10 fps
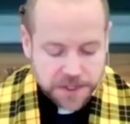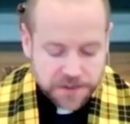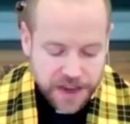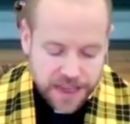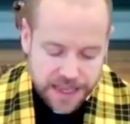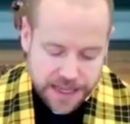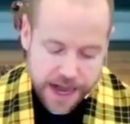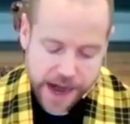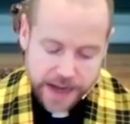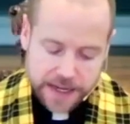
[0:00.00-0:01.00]
faith in
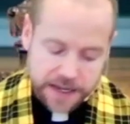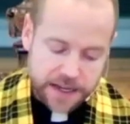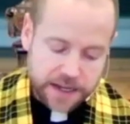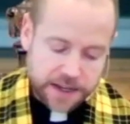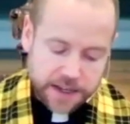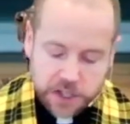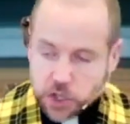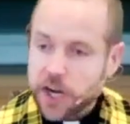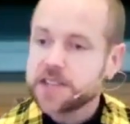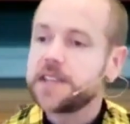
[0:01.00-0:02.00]
God,
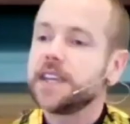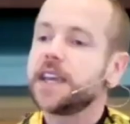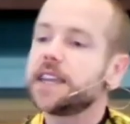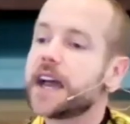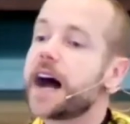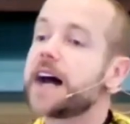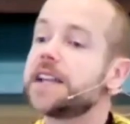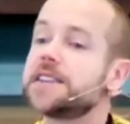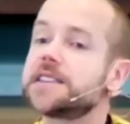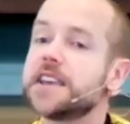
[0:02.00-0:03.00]
trusting in
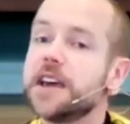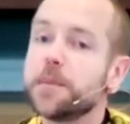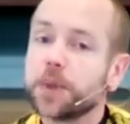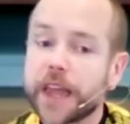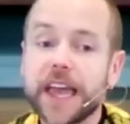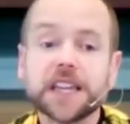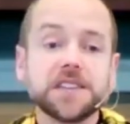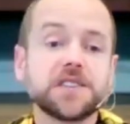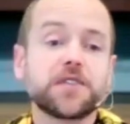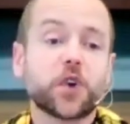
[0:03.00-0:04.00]
God's
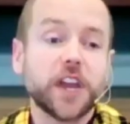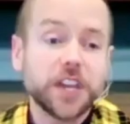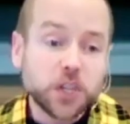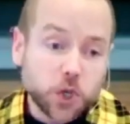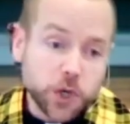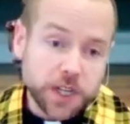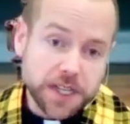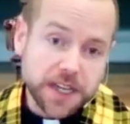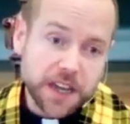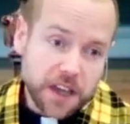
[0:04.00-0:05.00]
plans for a
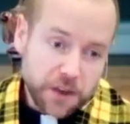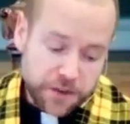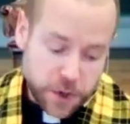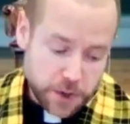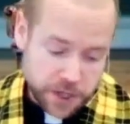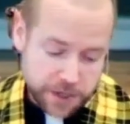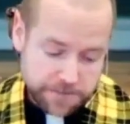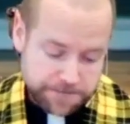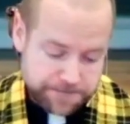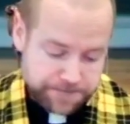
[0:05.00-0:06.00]
good future.
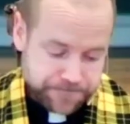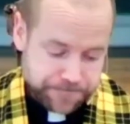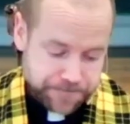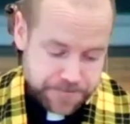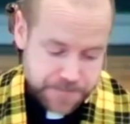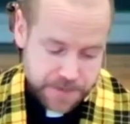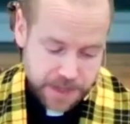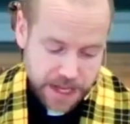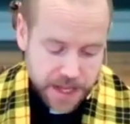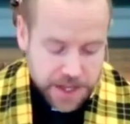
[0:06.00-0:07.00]

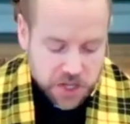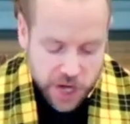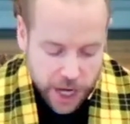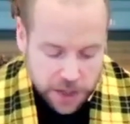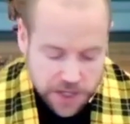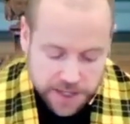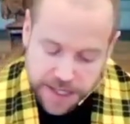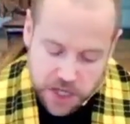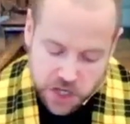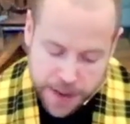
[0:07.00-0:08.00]
These challenges lead
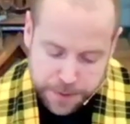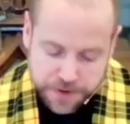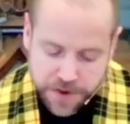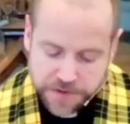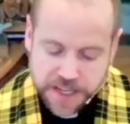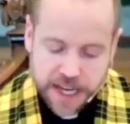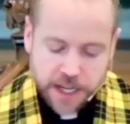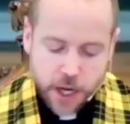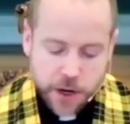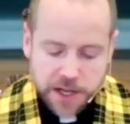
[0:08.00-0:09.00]
to chapter 15,
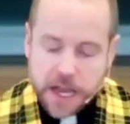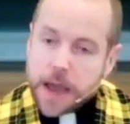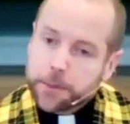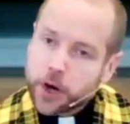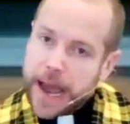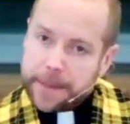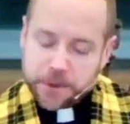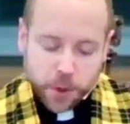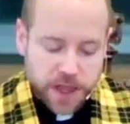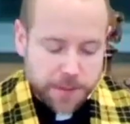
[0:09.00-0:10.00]
known as perhaps
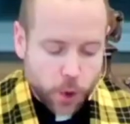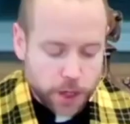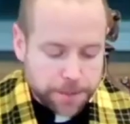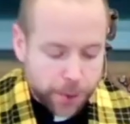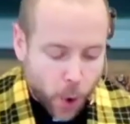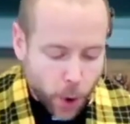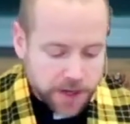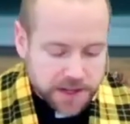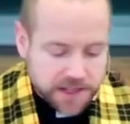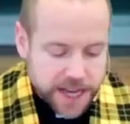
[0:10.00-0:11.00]
one of the more
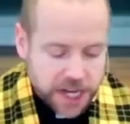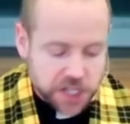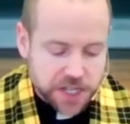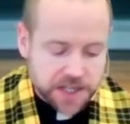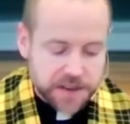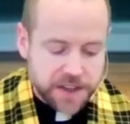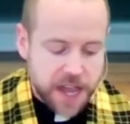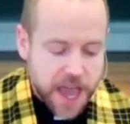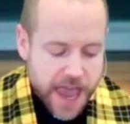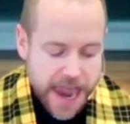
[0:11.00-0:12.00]
important sections of the
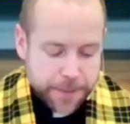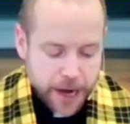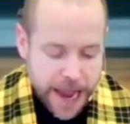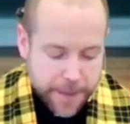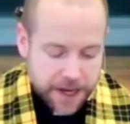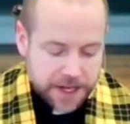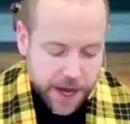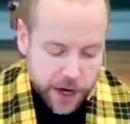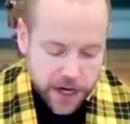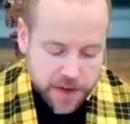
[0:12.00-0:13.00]
Abrahamic
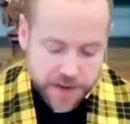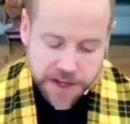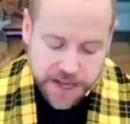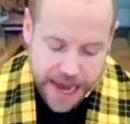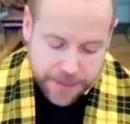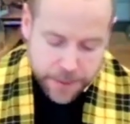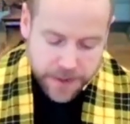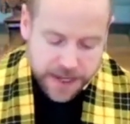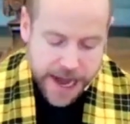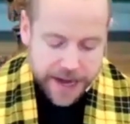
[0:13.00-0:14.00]
narrative as Abram
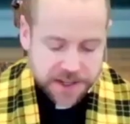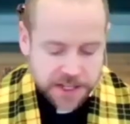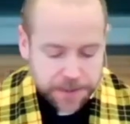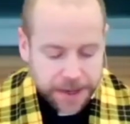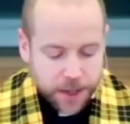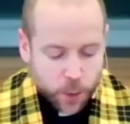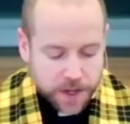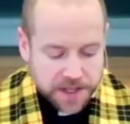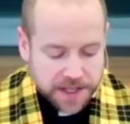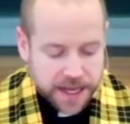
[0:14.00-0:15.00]
and God speak
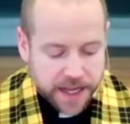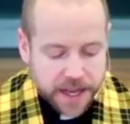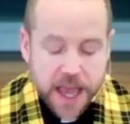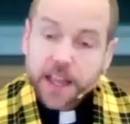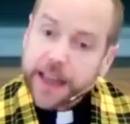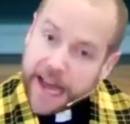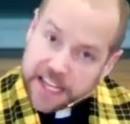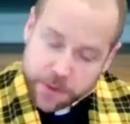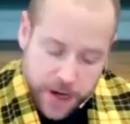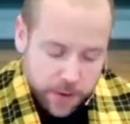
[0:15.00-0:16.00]
once again.
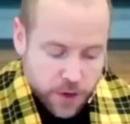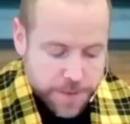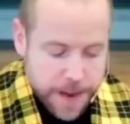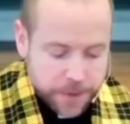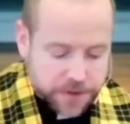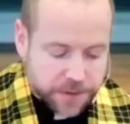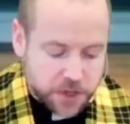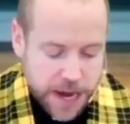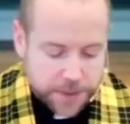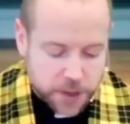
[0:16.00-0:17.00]
Last week we remember from
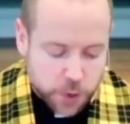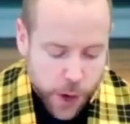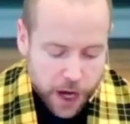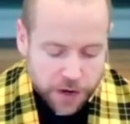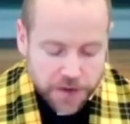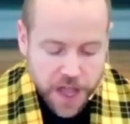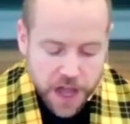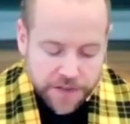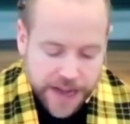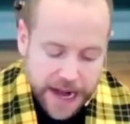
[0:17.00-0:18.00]
chapter 12
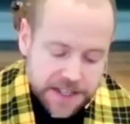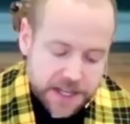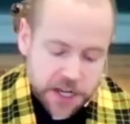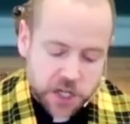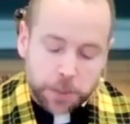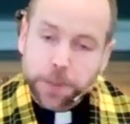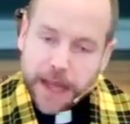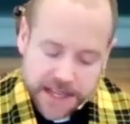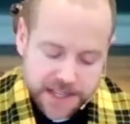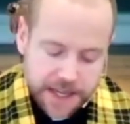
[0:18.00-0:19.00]
of God's initial
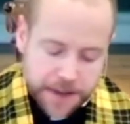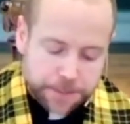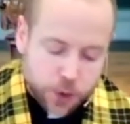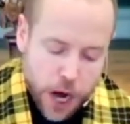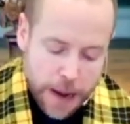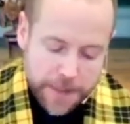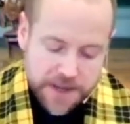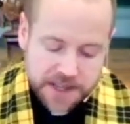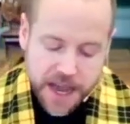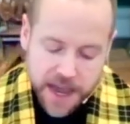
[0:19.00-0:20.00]
blessing and
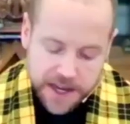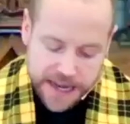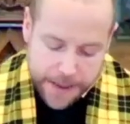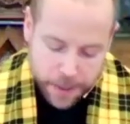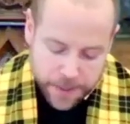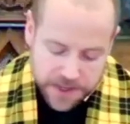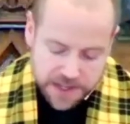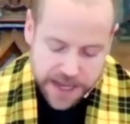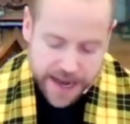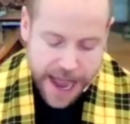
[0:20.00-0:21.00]
promise as Abram is
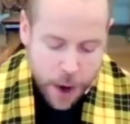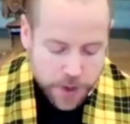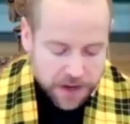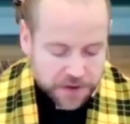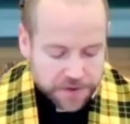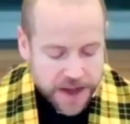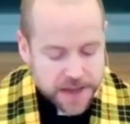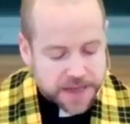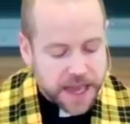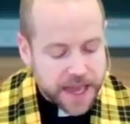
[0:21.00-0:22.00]
set out in
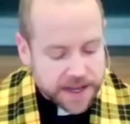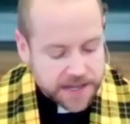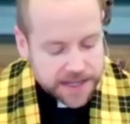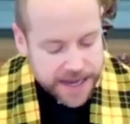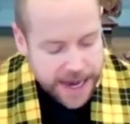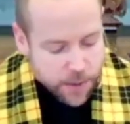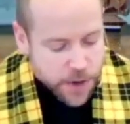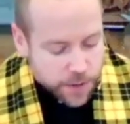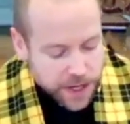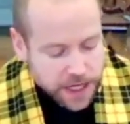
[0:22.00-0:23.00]
faith. And today we
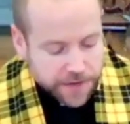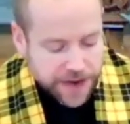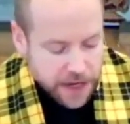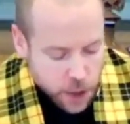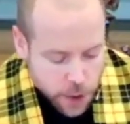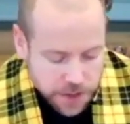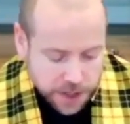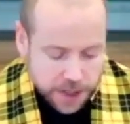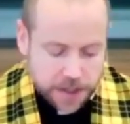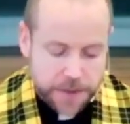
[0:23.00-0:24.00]
read of a new
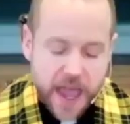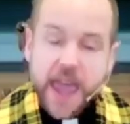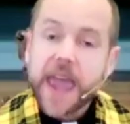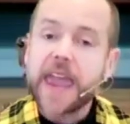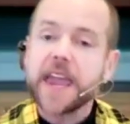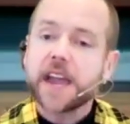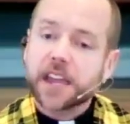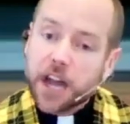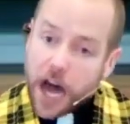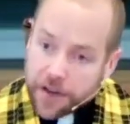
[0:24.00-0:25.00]
term, a
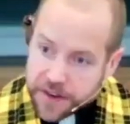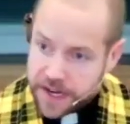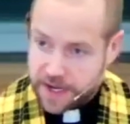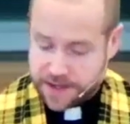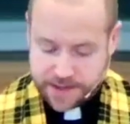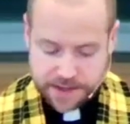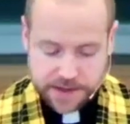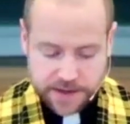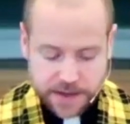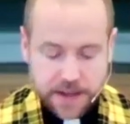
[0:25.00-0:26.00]
covenant,
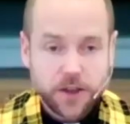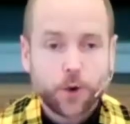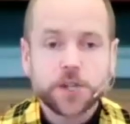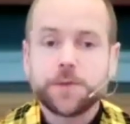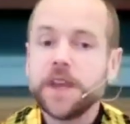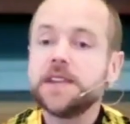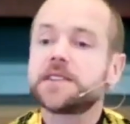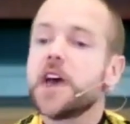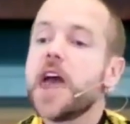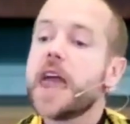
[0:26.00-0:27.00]
which means
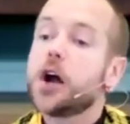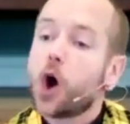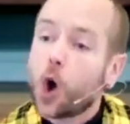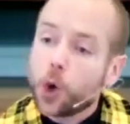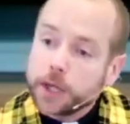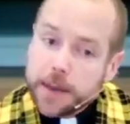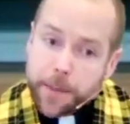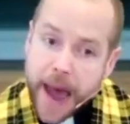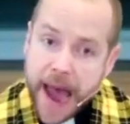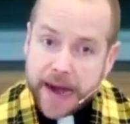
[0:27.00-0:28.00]
a holy
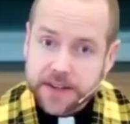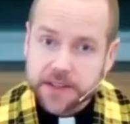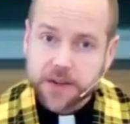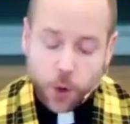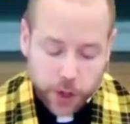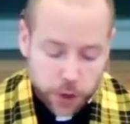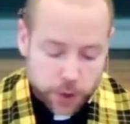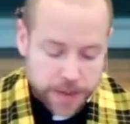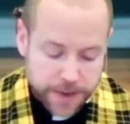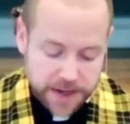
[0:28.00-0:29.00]
pact or
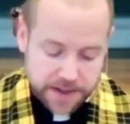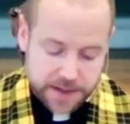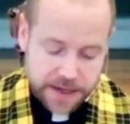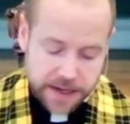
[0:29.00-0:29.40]
agreement